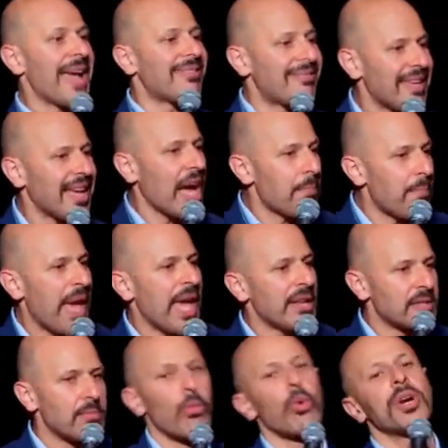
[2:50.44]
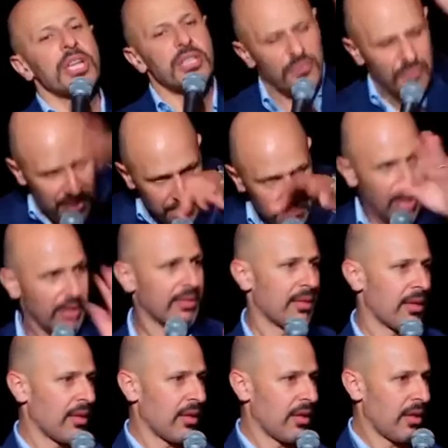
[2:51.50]
I think I paid his mortgage for the
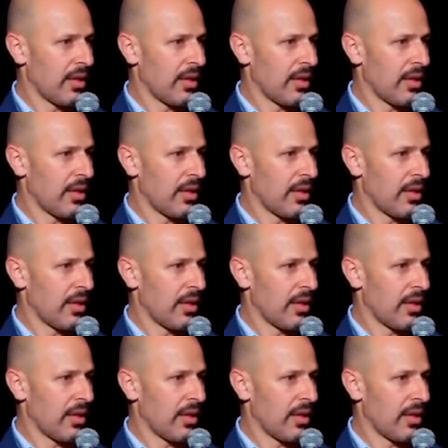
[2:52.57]
month.